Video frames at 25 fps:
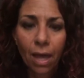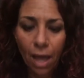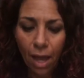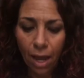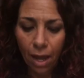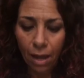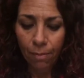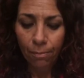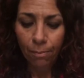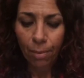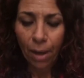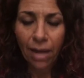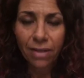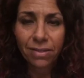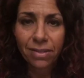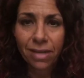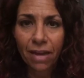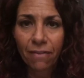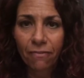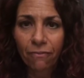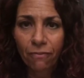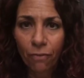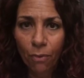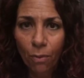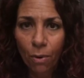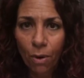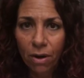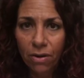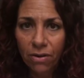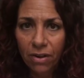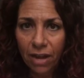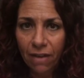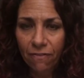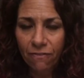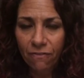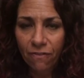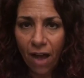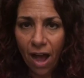And by day 4,
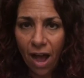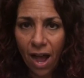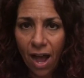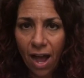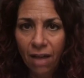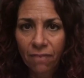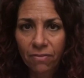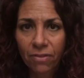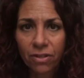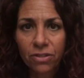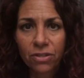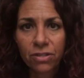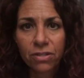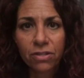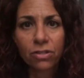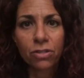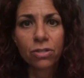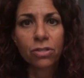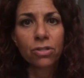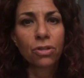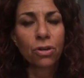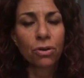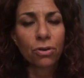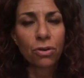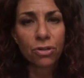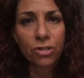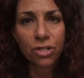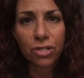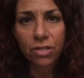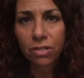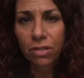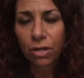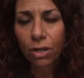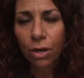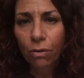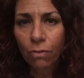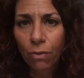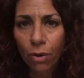day 5, there's just surges
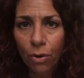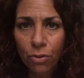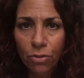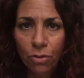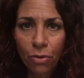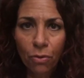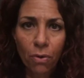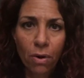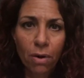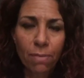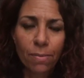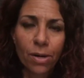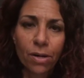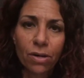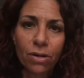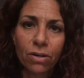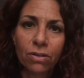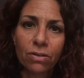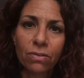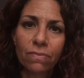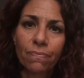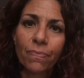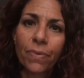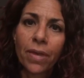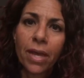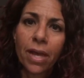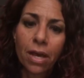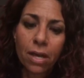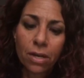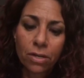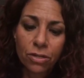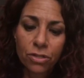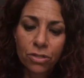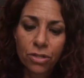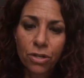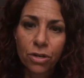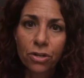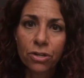in growth hormone,
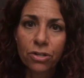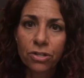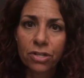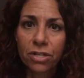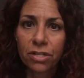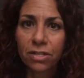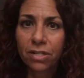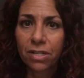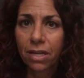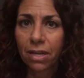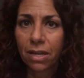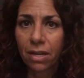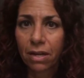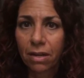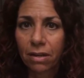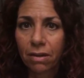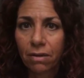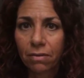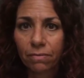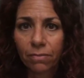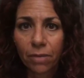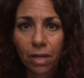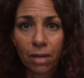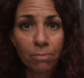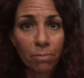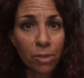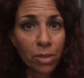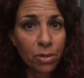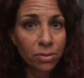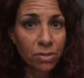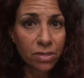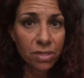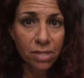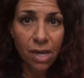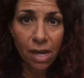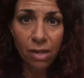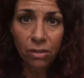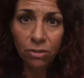surges in immune
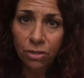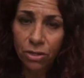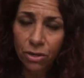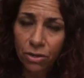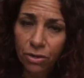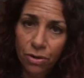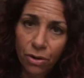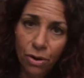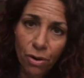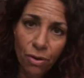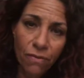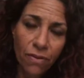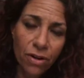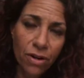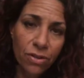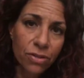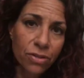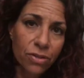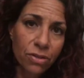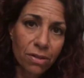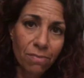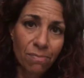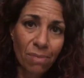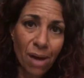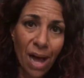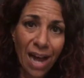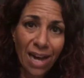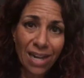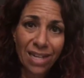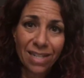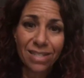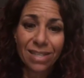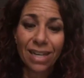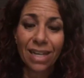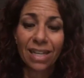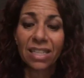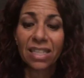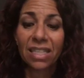cell turnover. So the
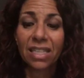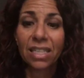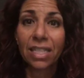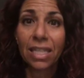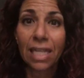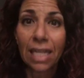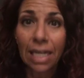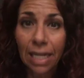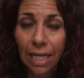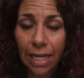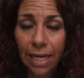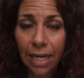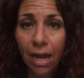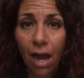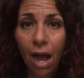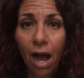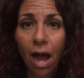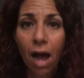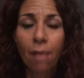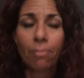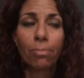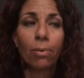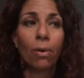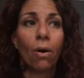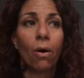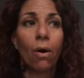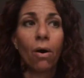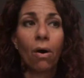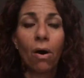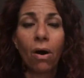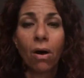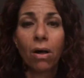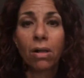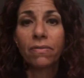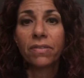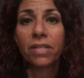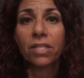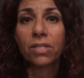body's cleaning up
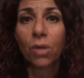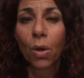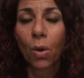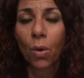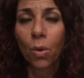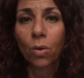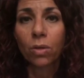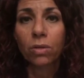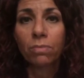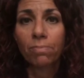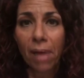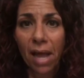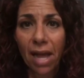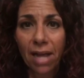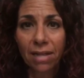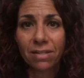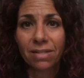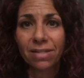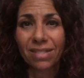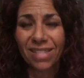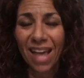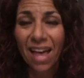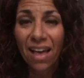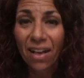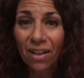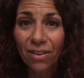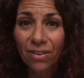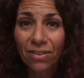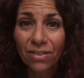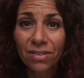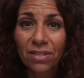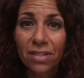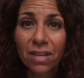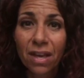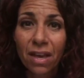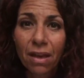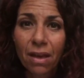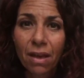all these old bad
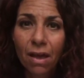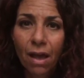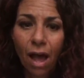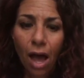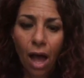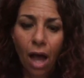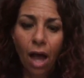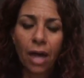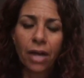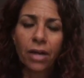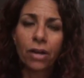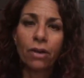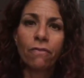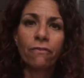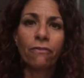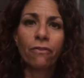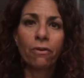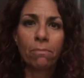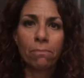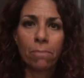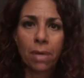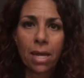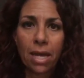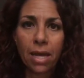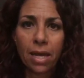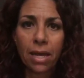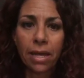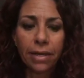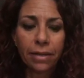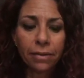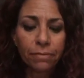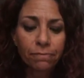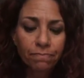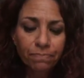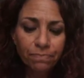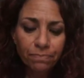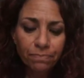cells. I know for me,